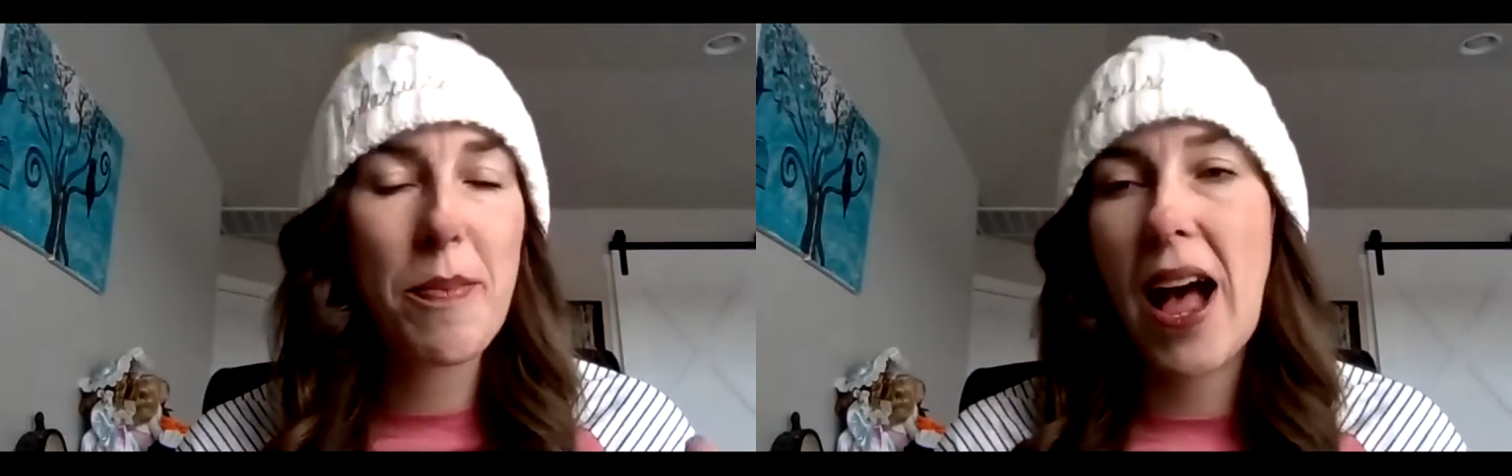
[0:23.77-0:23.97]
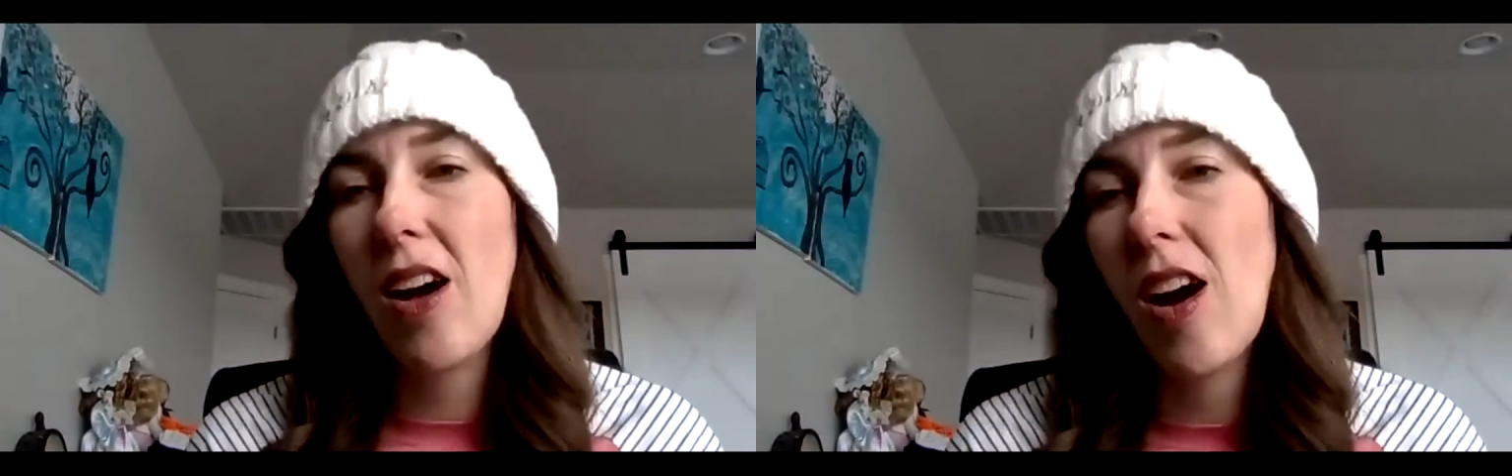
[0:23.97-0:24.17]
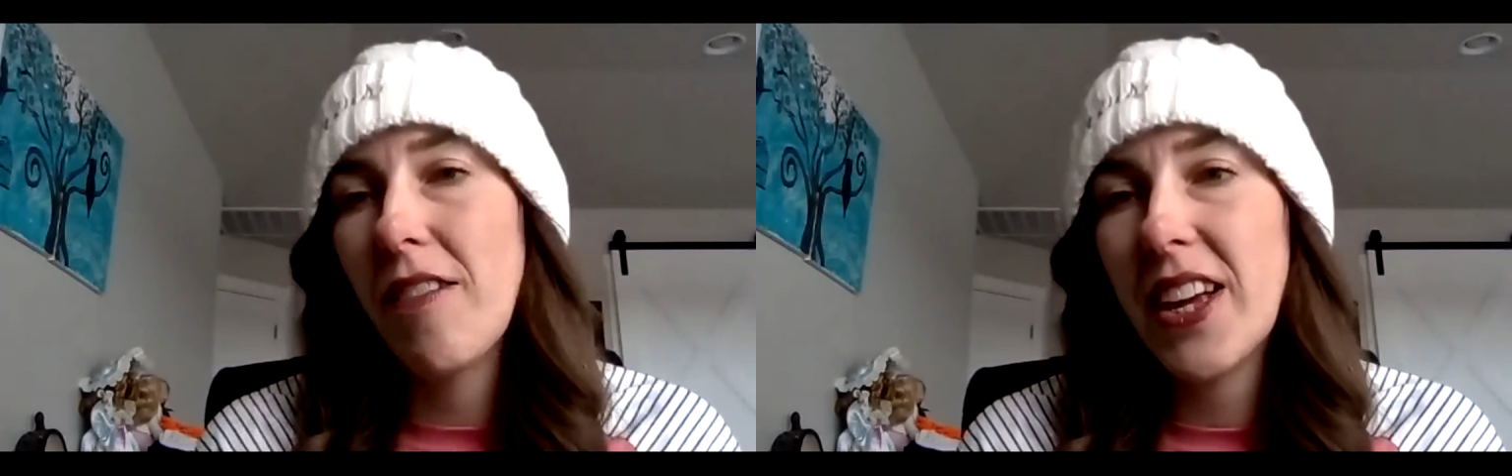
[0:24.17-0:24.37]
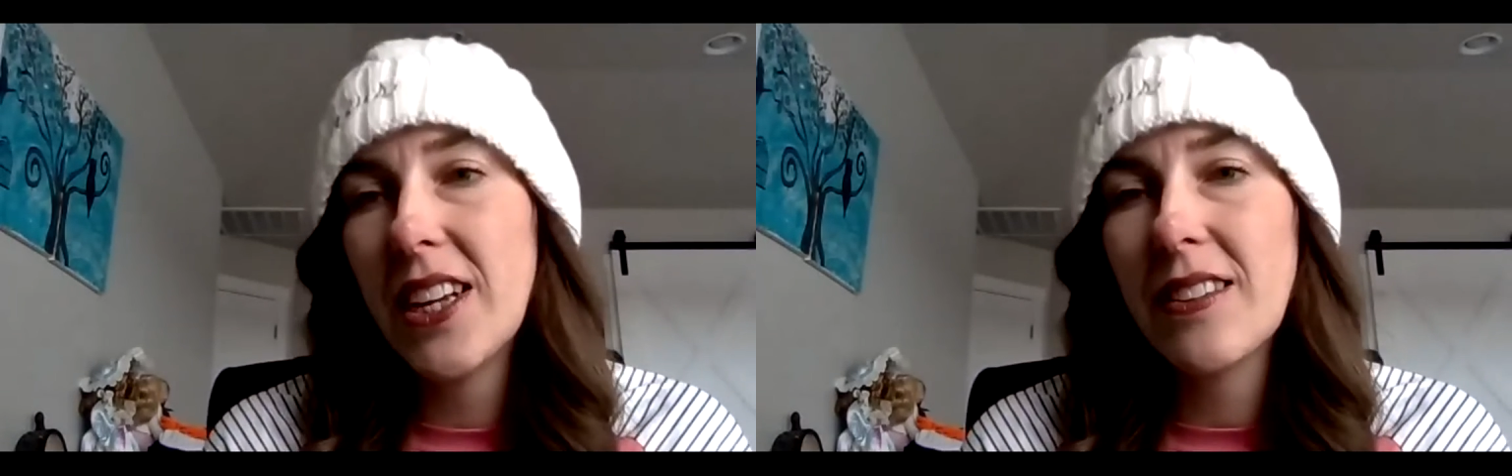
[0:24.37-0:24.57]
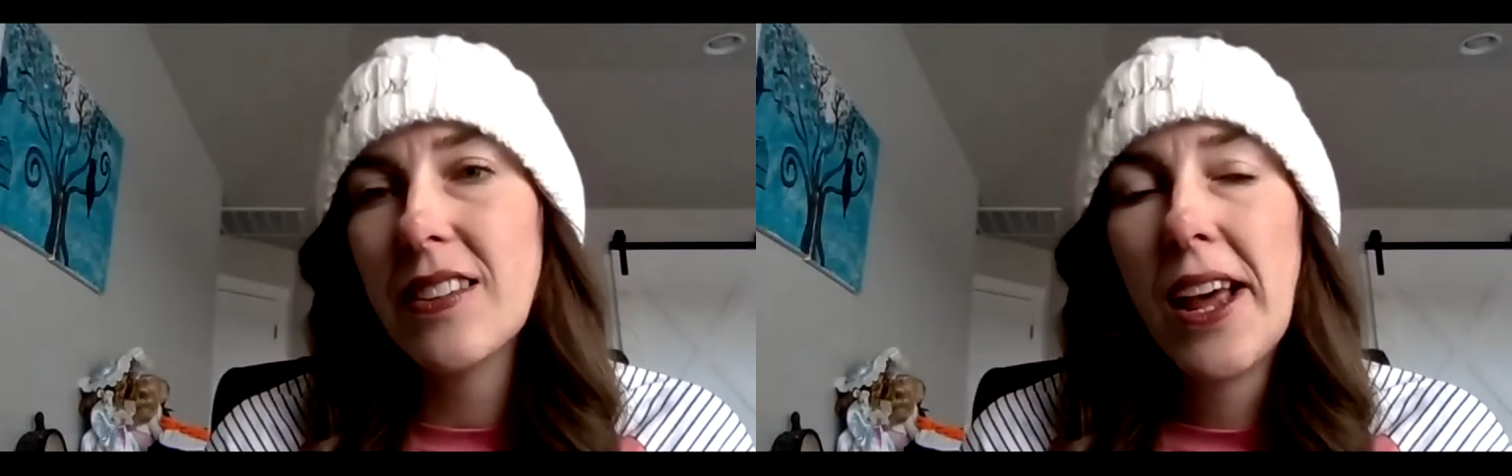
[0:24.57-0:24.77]
back
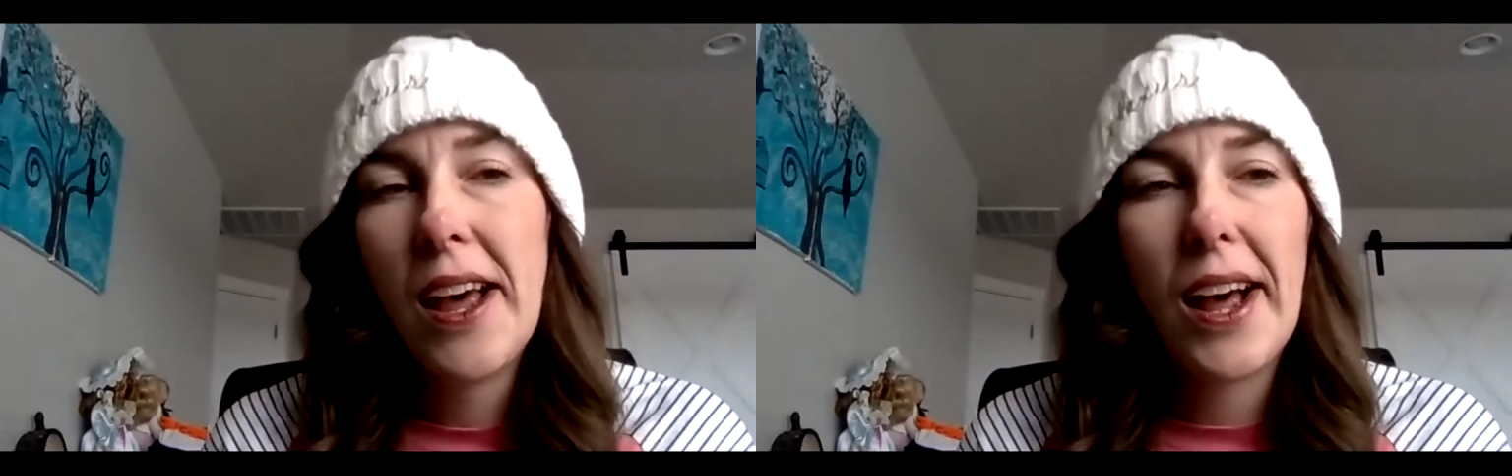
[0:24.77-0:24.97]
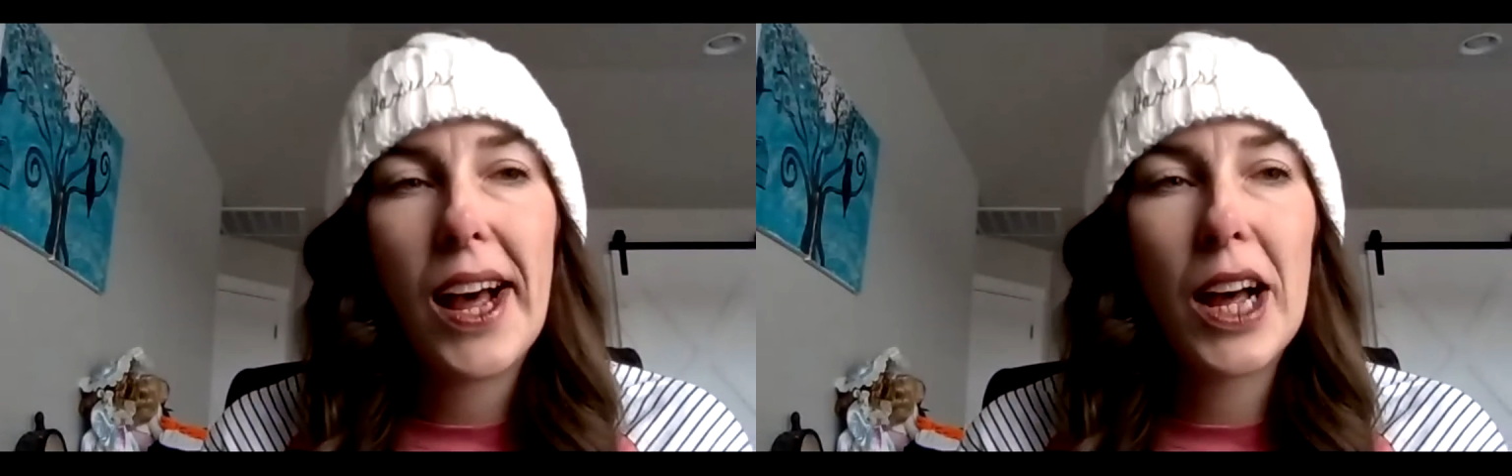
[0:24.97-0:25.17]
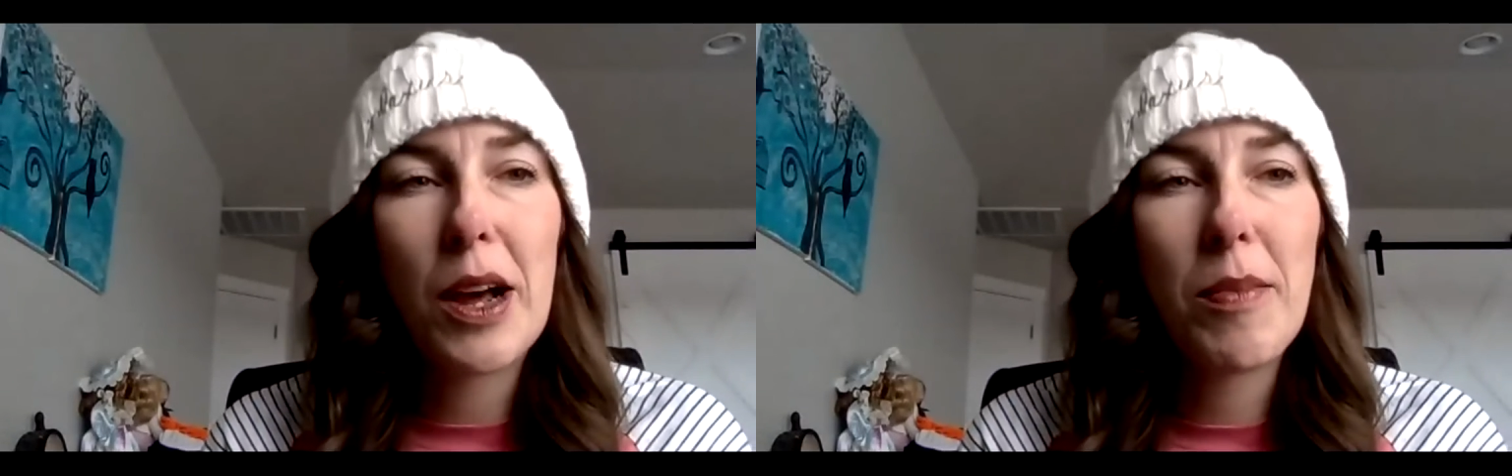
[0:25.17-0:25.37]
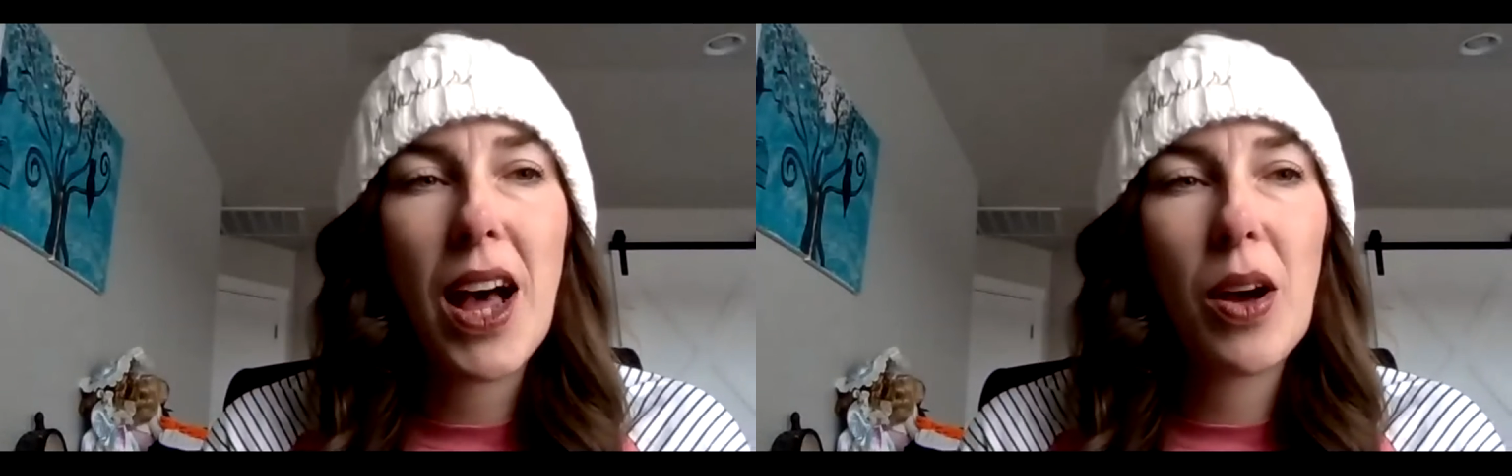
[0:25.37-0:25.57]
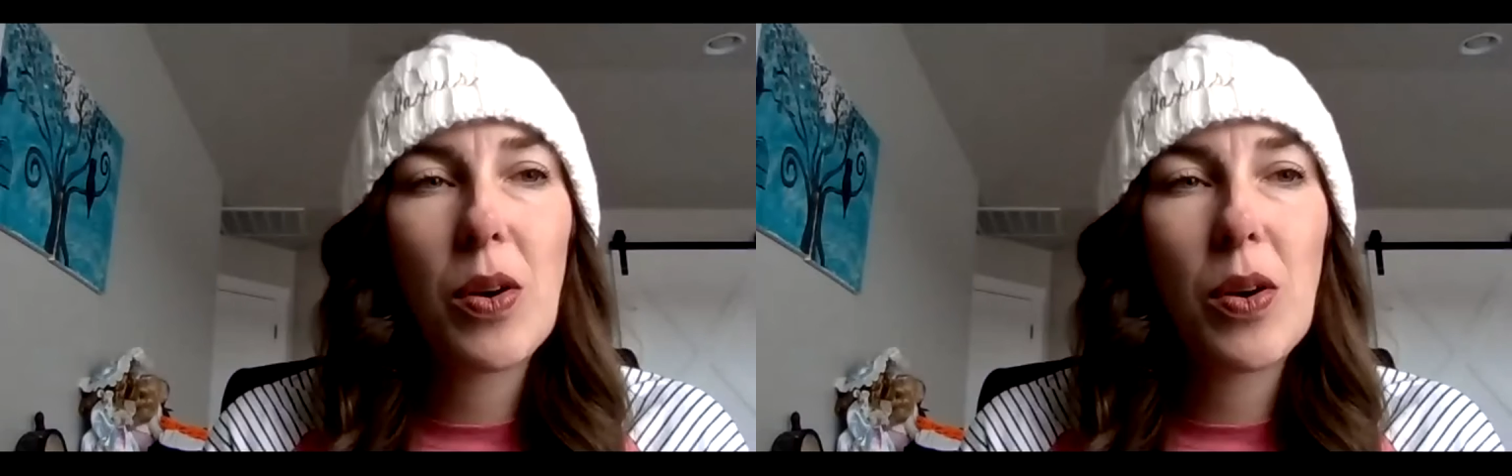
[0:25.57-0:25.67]
office. A